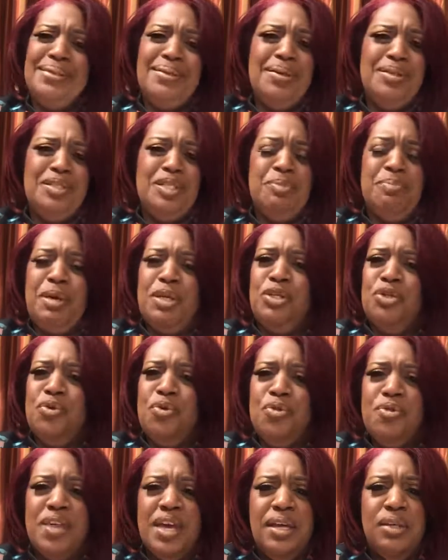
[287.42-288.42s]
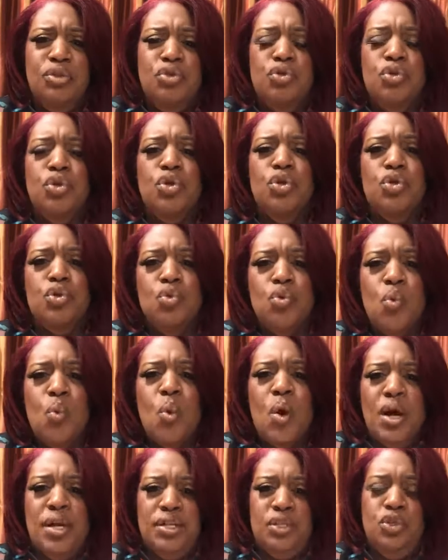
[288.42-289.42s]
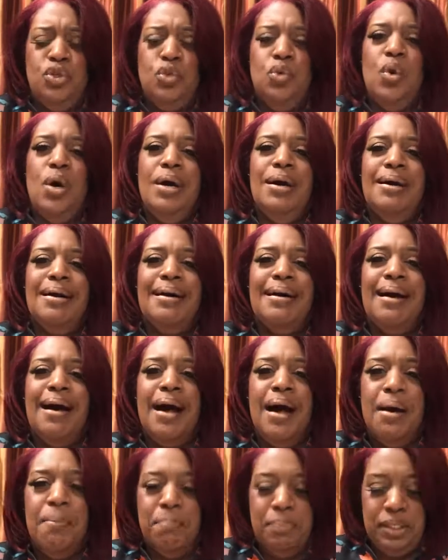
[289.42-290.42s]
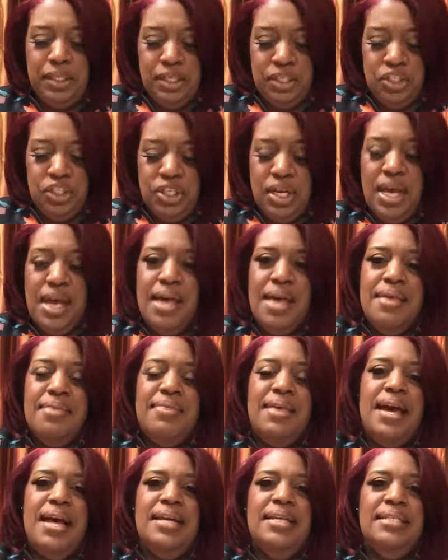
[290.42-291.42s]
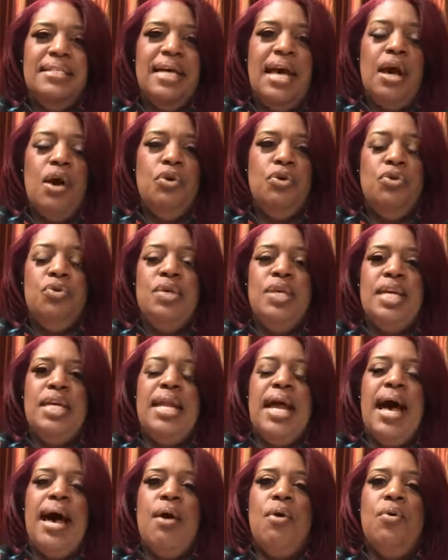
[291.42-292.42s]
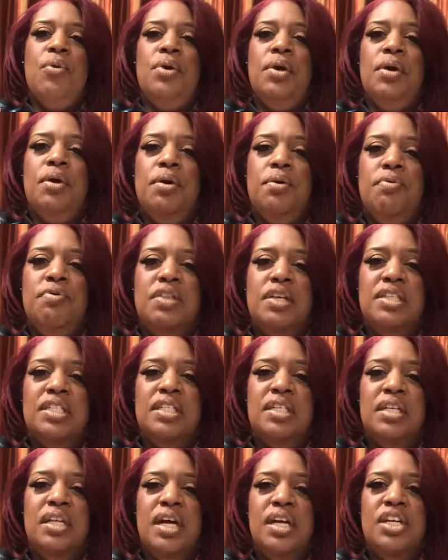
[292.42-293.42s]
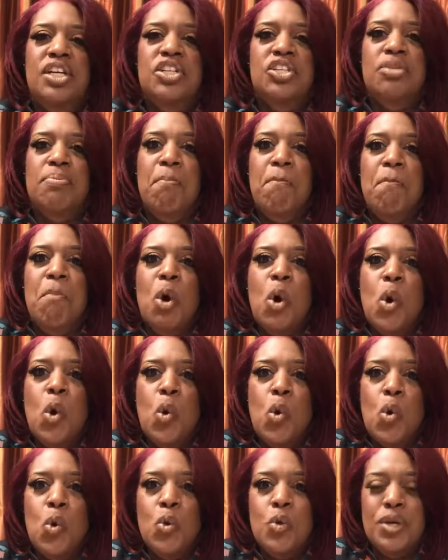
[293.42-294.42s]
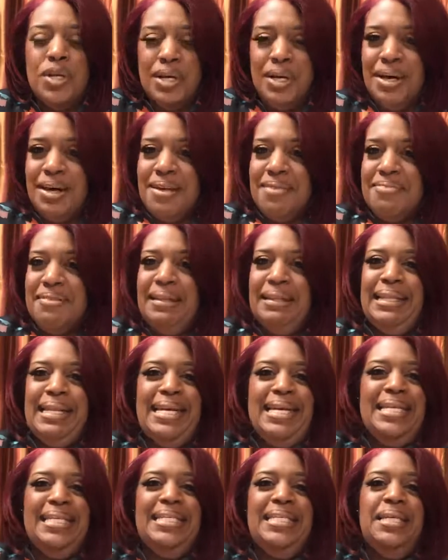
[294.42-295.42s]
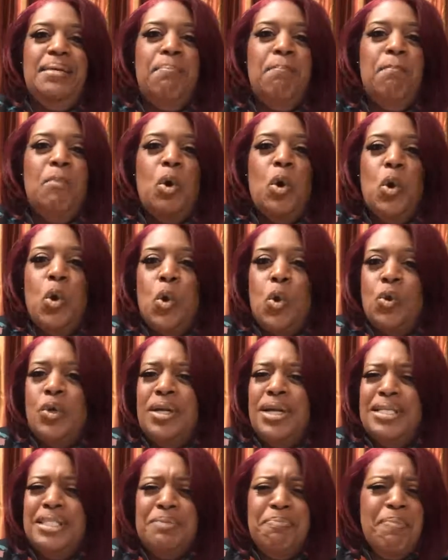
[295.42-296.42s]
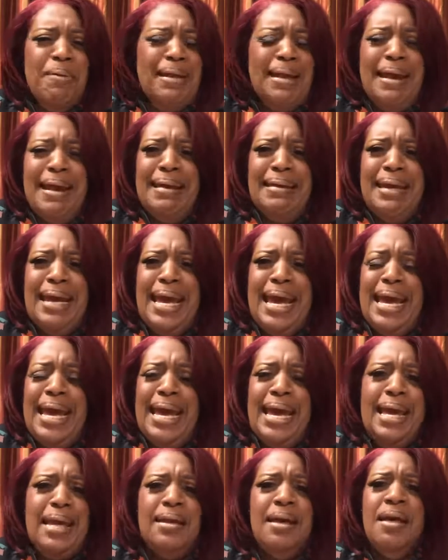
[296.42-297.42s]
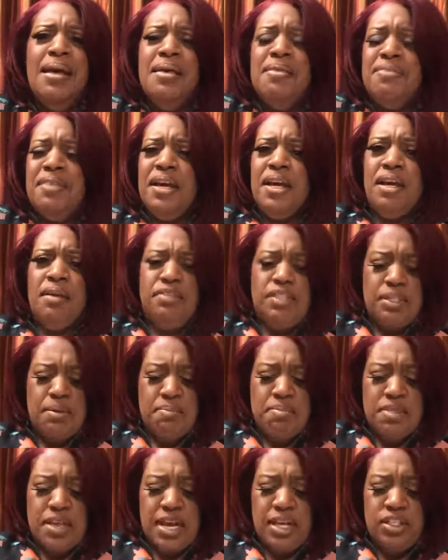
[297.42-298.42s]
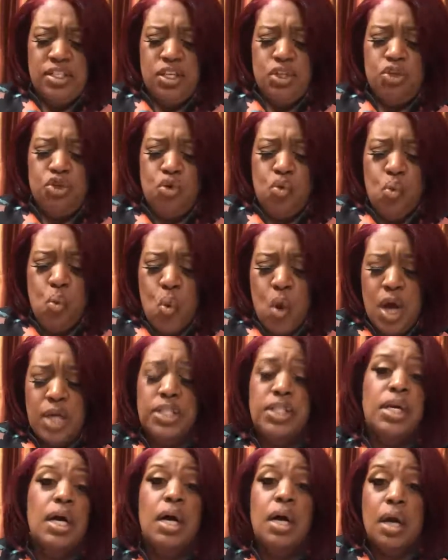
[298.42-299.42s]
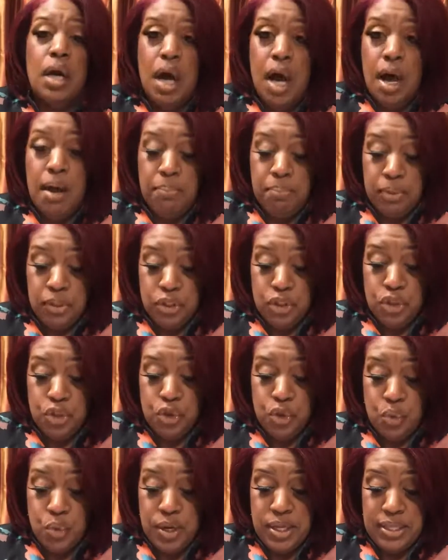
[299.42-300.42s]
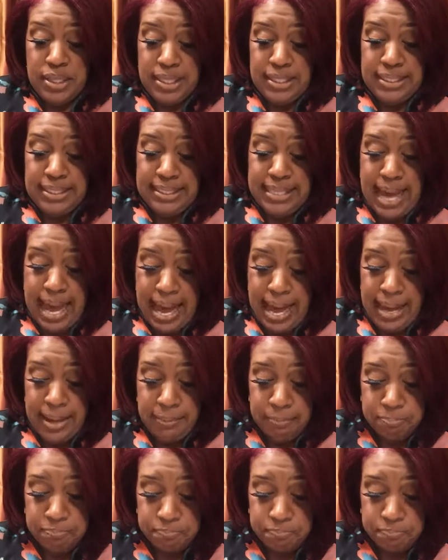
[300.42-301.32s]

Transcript: special things do you want to accomplish? That is how you get out of the sluggish mode, the lazy mode. Let's plan ahead. Think of some things that you want to accomplish during this time.